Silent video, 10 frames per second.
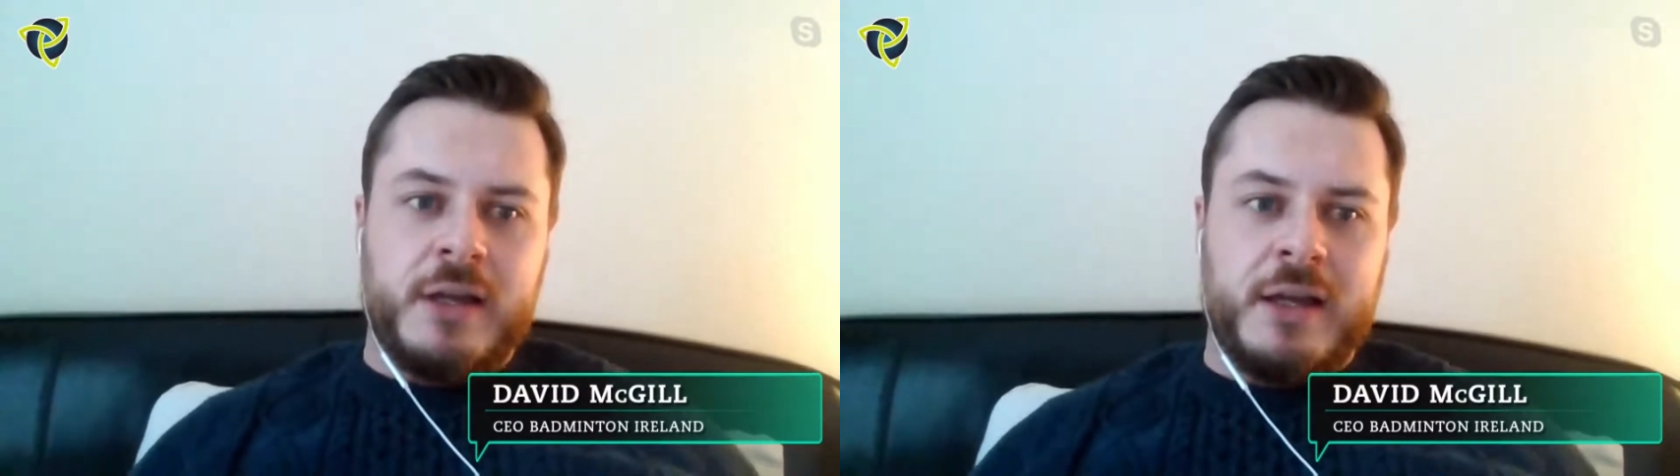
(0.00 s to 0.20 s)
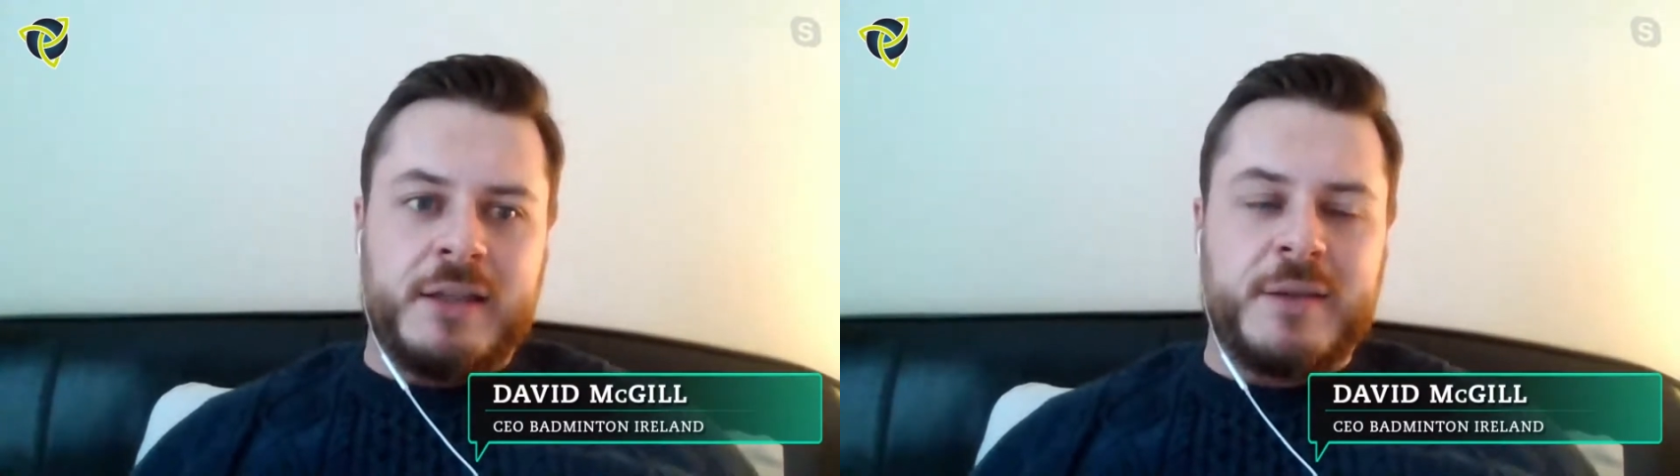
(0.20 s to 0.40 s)

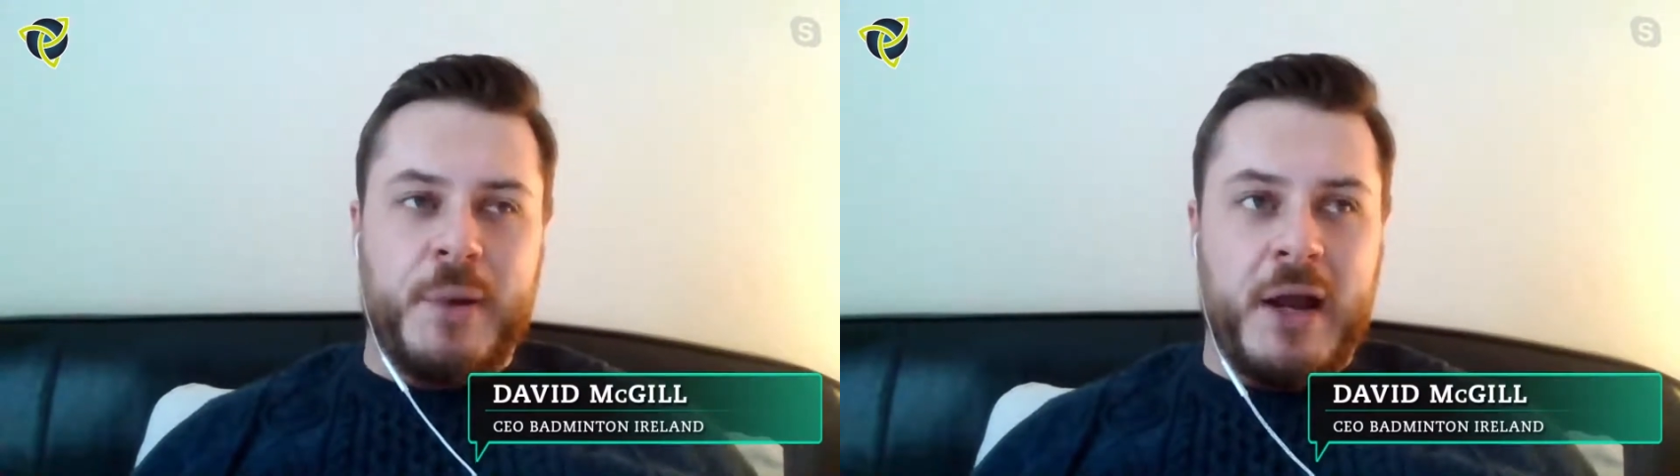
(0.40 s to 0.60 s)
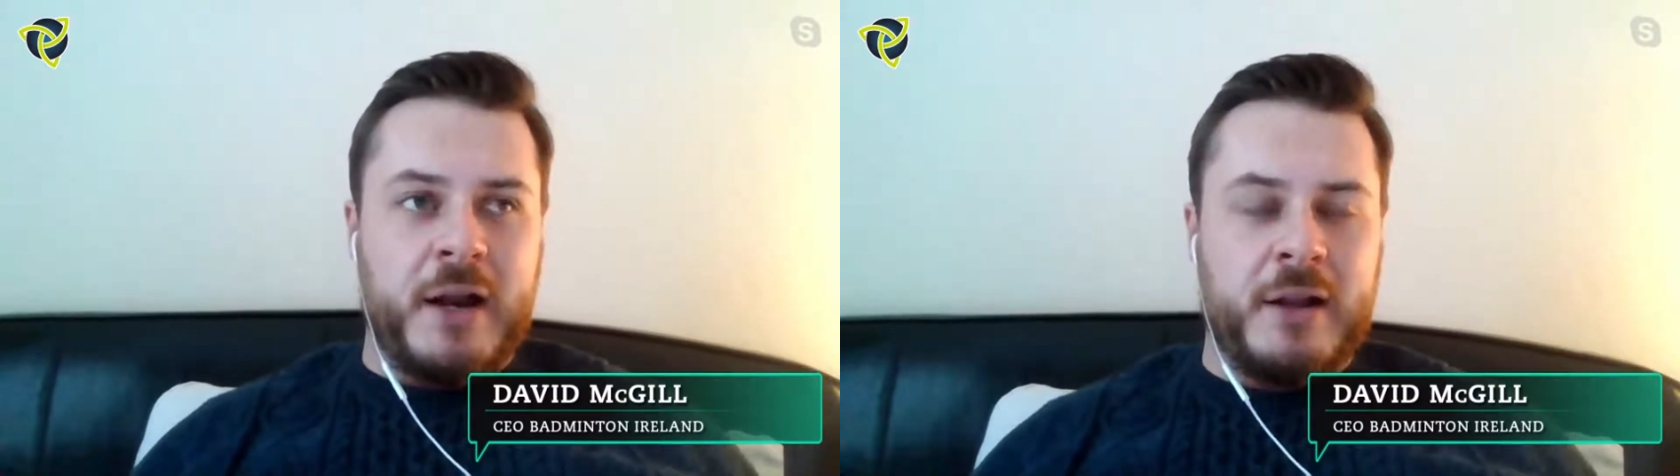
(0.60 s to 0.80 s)

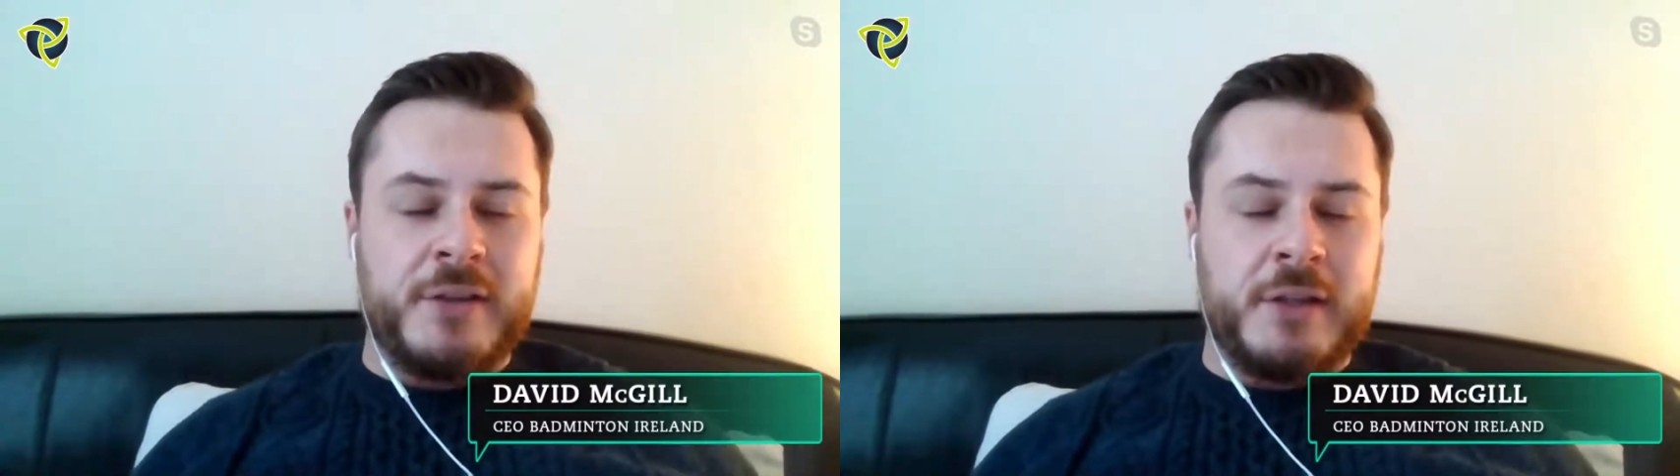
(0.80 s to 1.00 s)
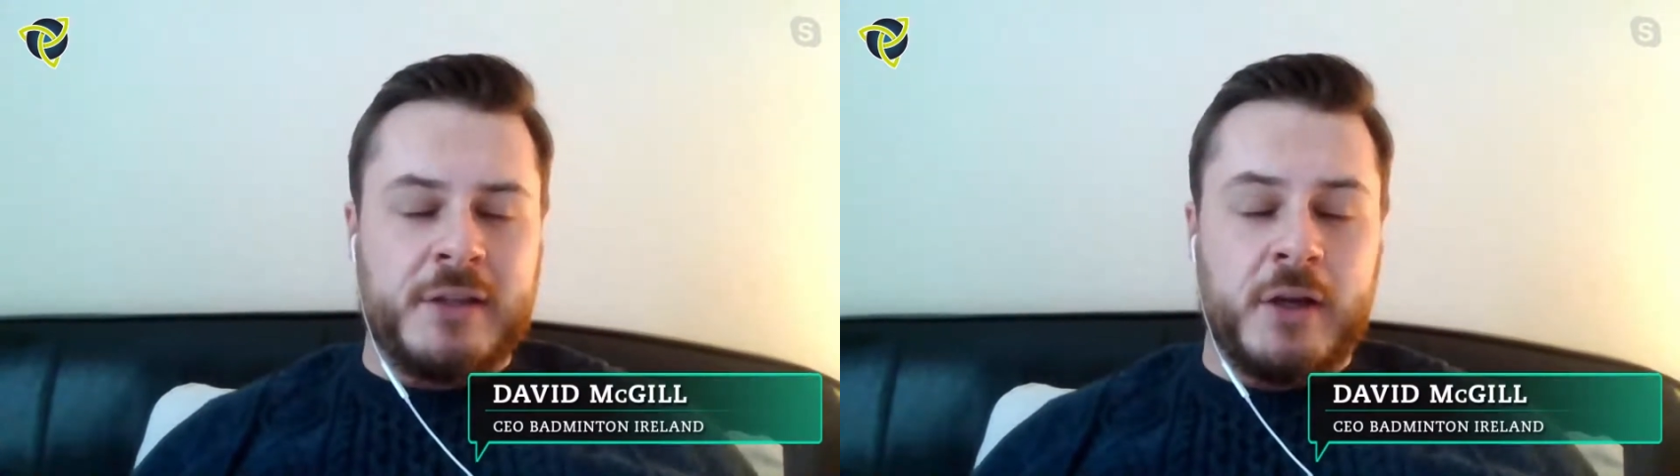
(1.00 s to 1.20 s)

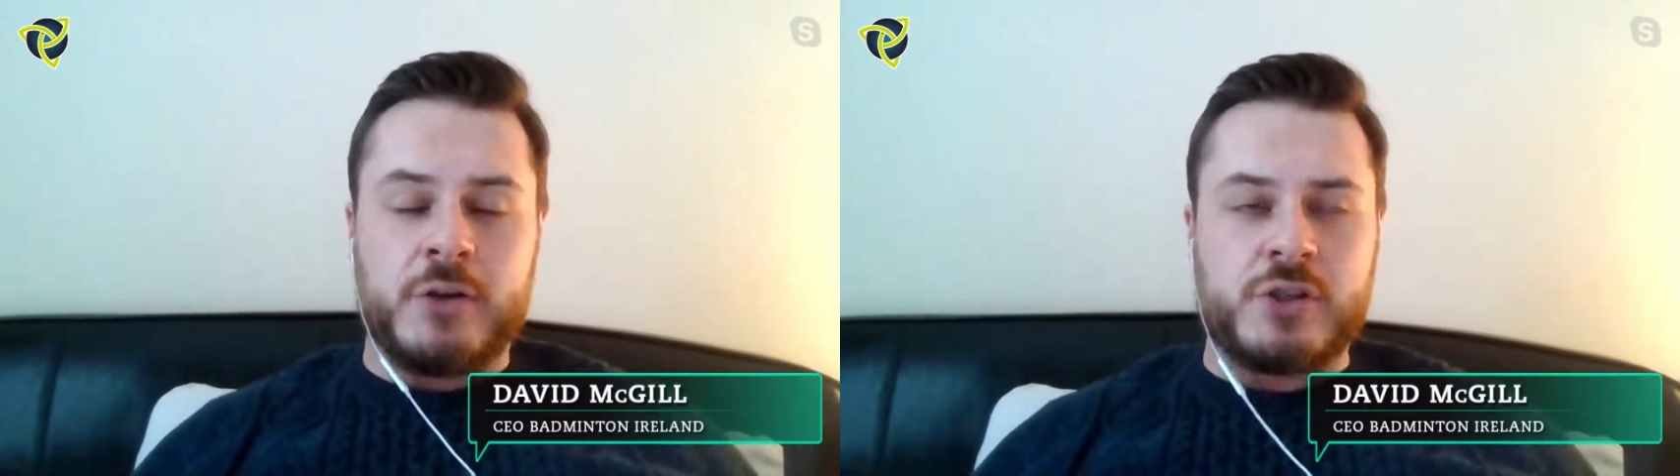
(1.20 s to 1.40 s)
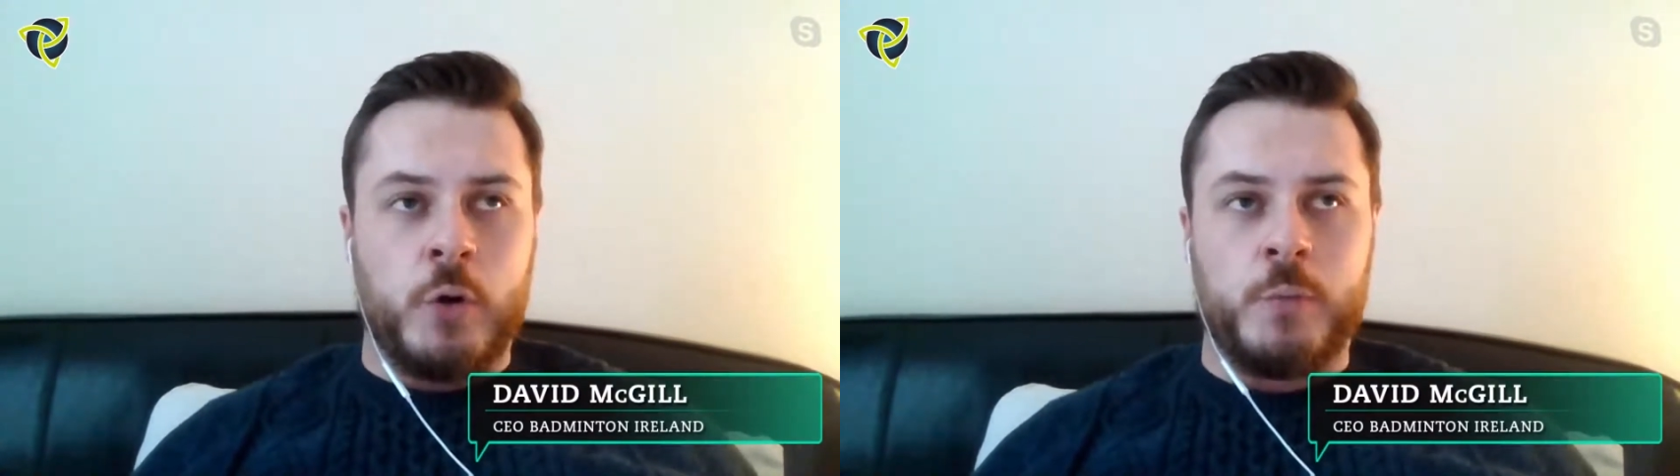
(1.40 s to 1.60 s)
The
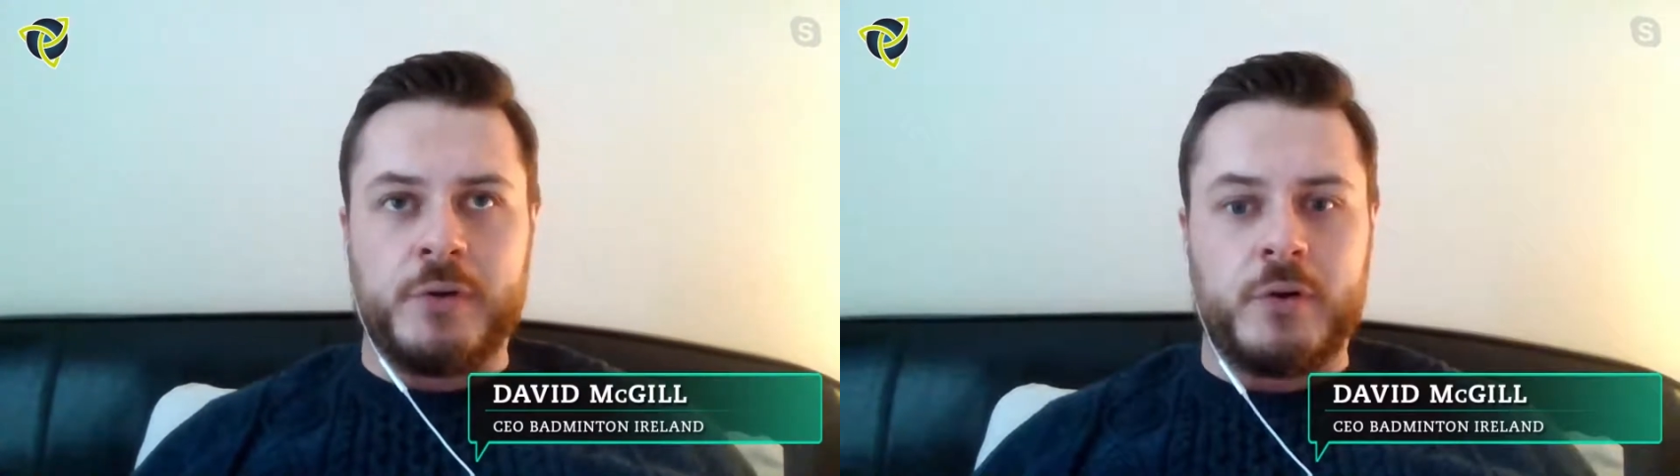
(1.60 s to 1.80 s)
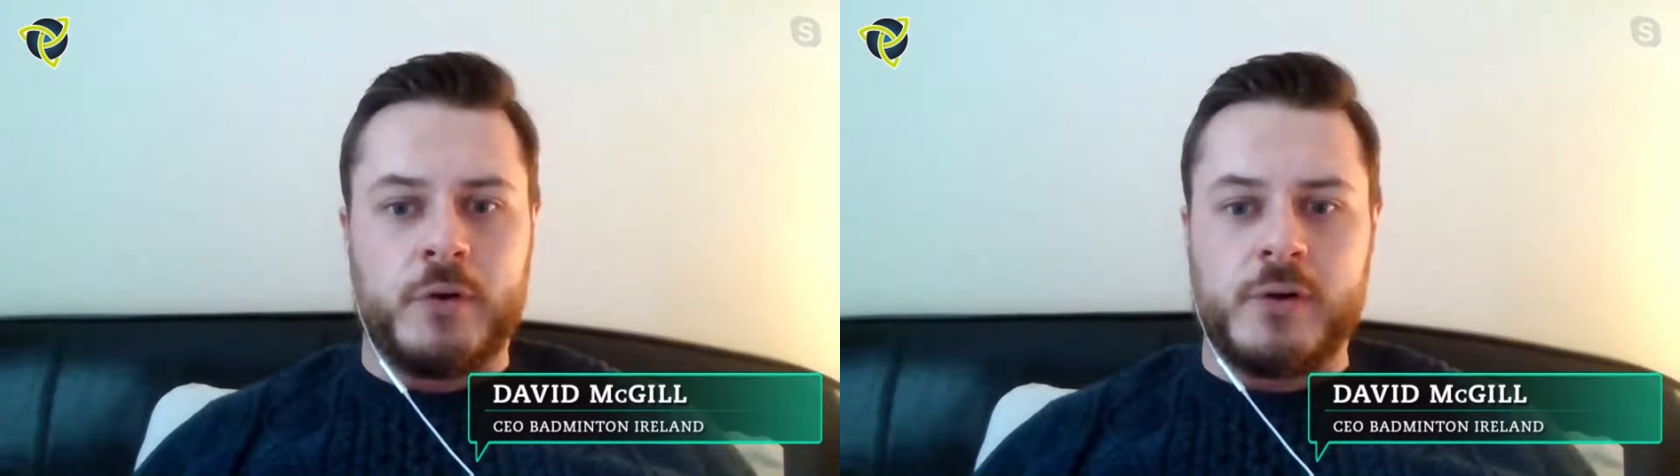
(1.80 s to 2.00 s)
Irish
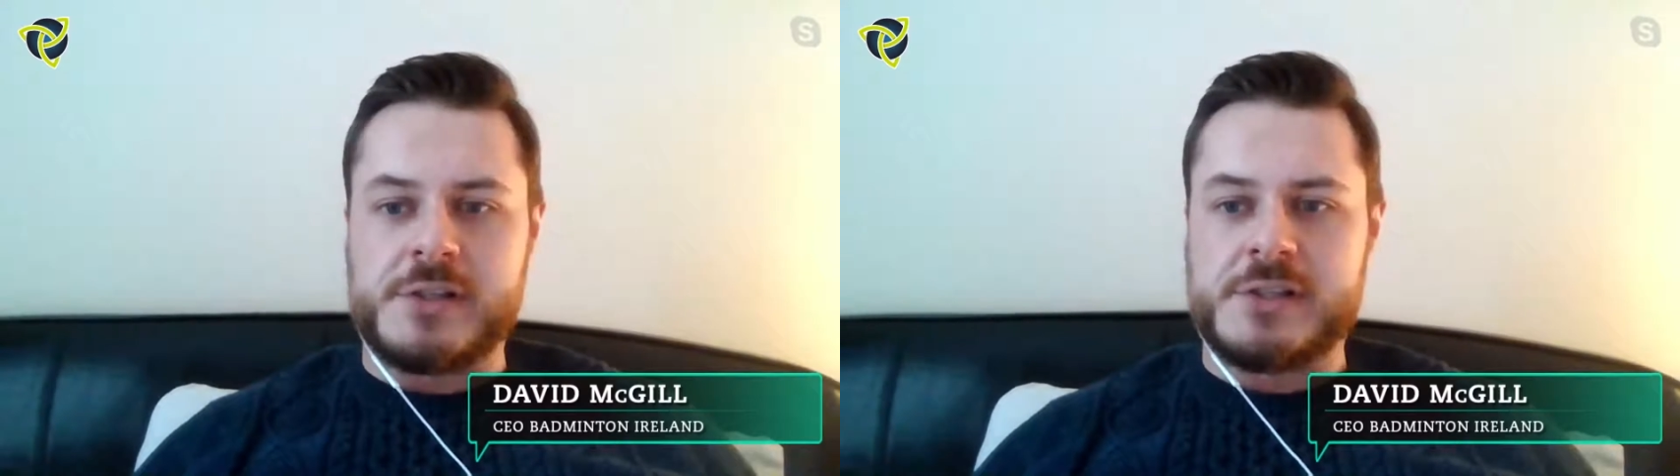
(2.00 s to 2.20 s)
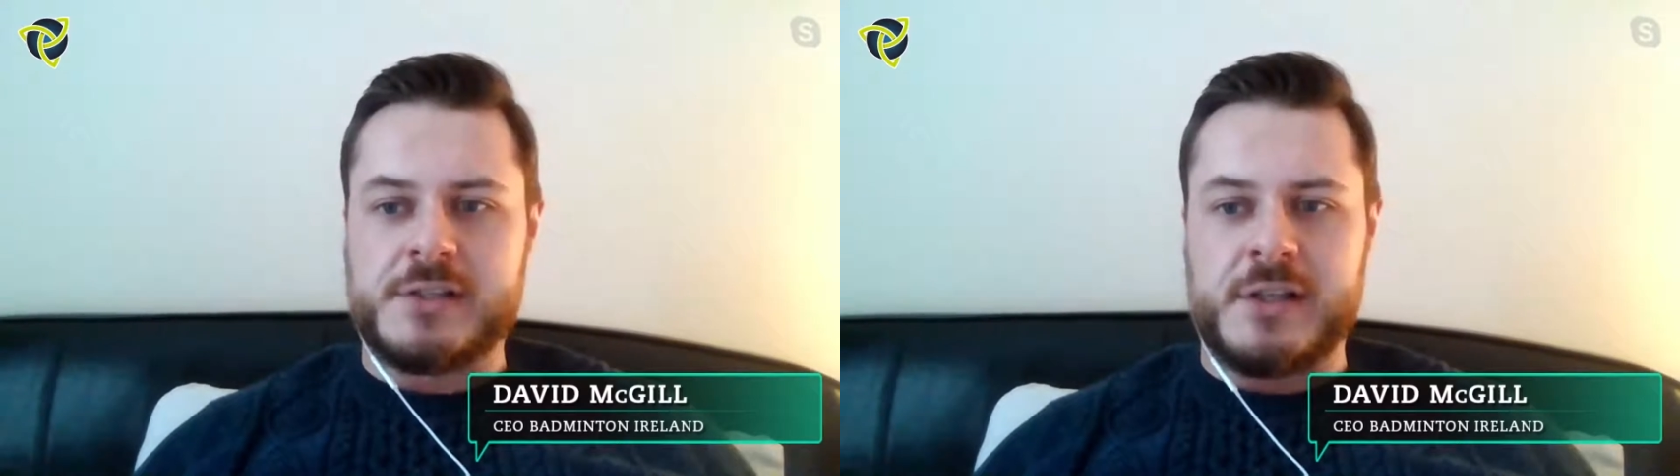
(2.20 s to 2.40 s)
Open, of
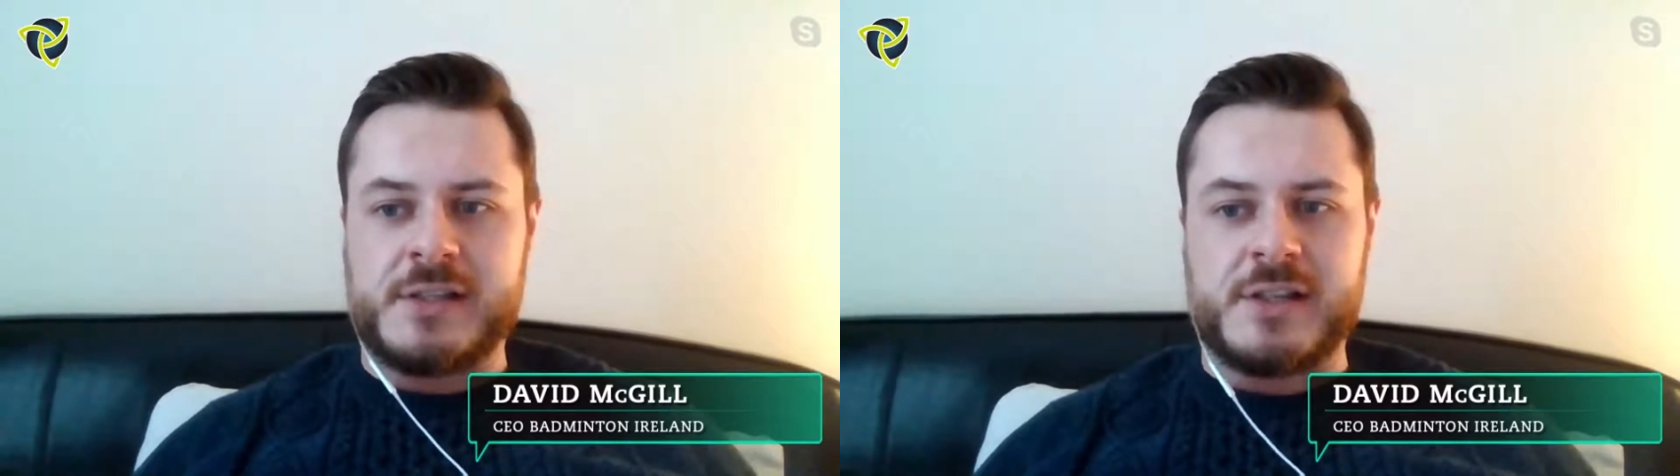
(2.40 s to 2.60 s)
course,